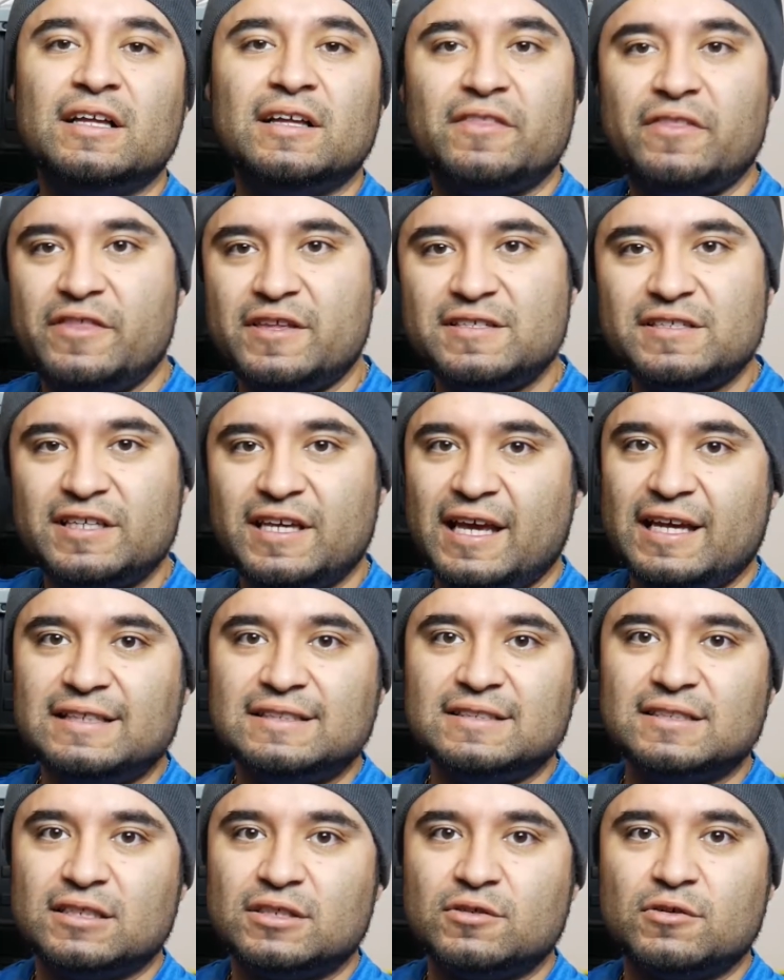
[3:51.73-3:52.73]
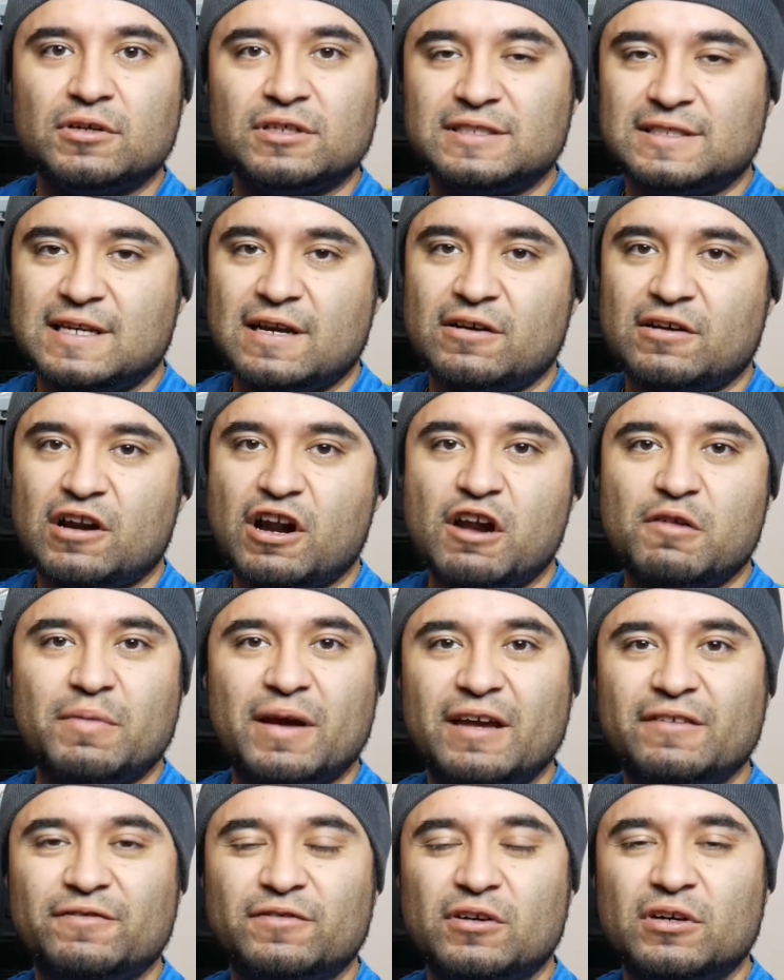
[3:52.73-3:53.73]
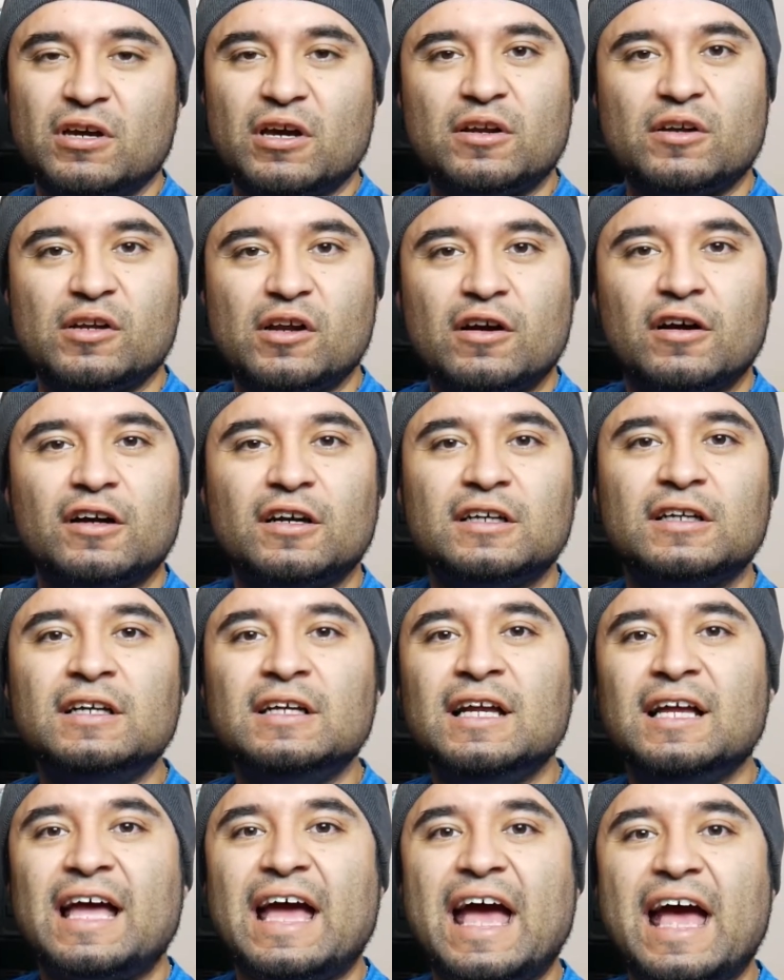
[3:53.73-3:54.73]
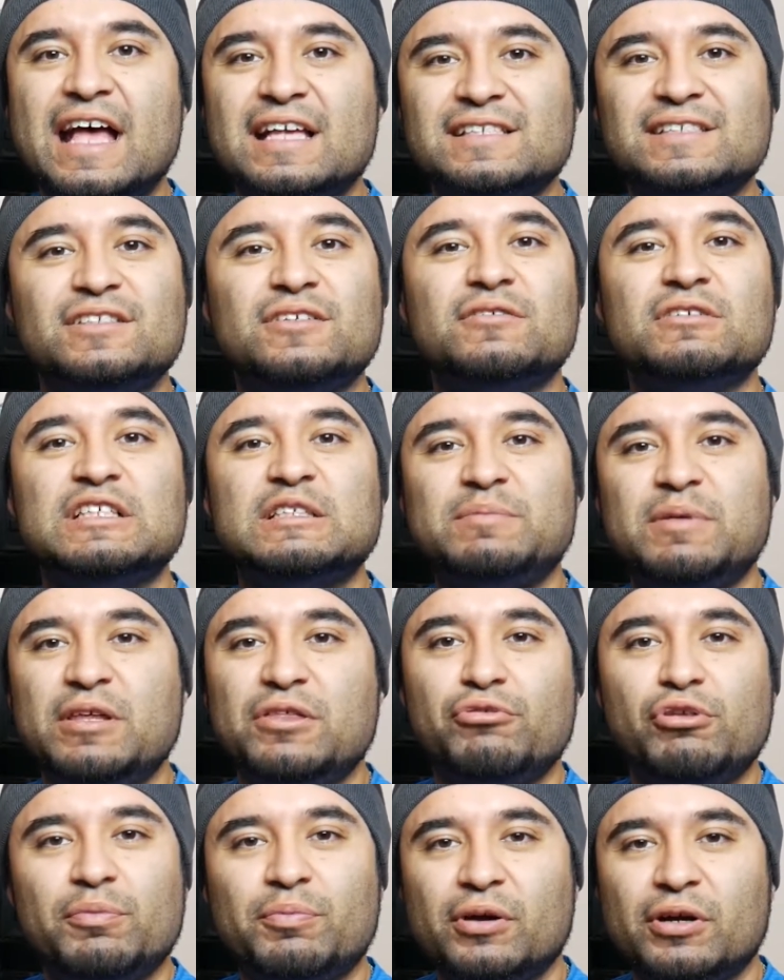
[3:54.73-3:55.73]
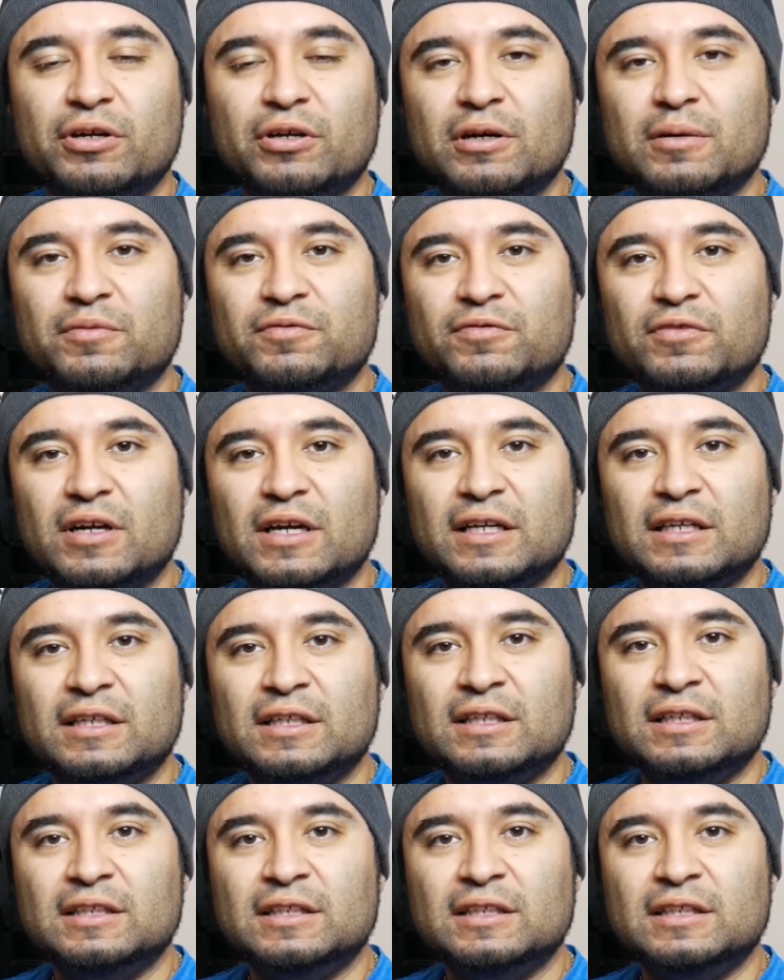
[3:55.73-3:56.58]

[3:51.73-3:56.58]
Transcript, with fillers: This case, a Corsair Carbide 400R, has USB 3.0 up front.